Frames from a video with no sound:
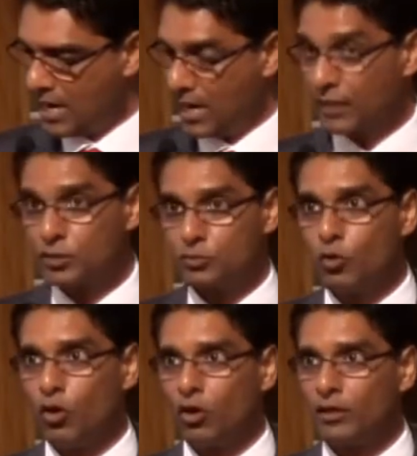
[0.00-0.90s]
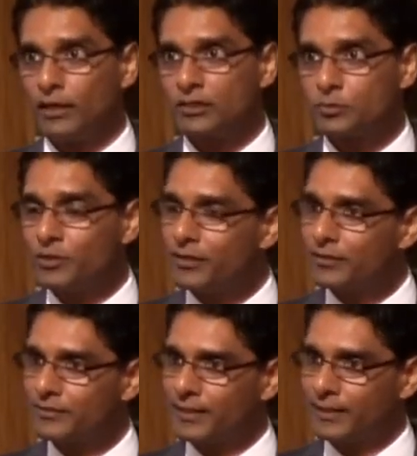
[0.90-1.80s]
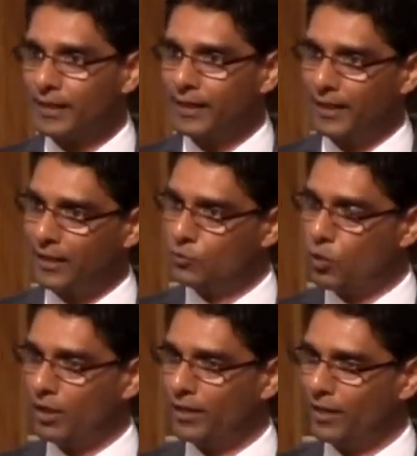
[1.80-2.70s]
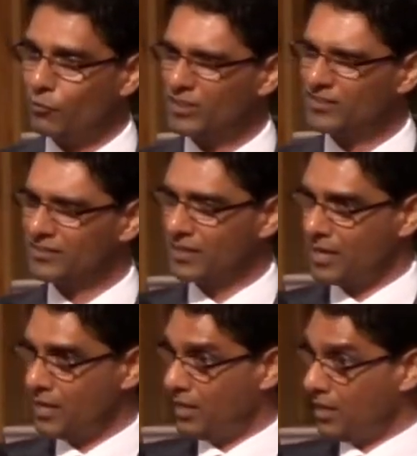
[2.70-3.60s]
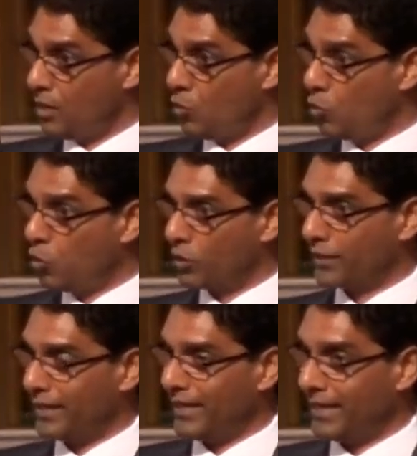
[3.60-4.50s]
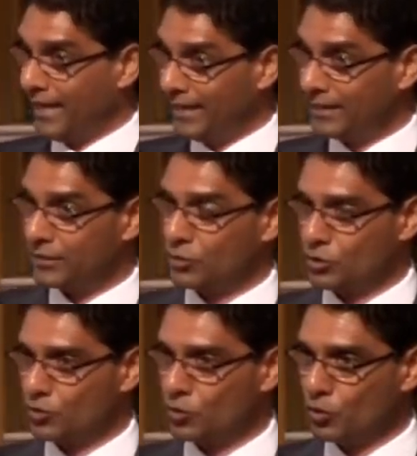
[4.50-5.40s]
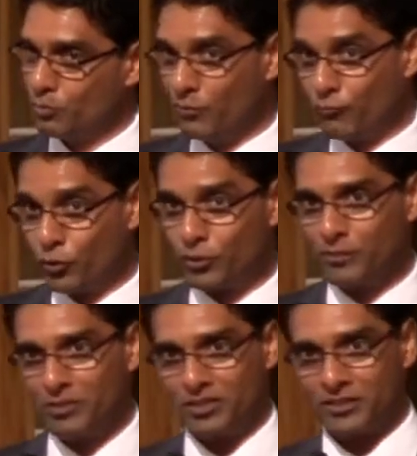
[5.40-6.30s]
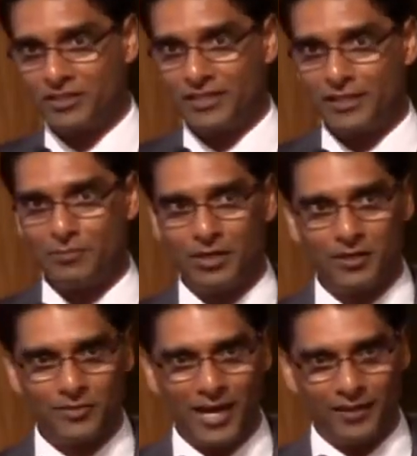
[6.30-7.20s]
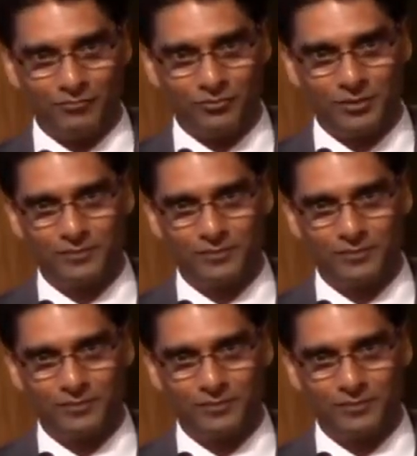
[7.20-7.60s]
a small experience that I had while I was working in the school before the mission team arrived.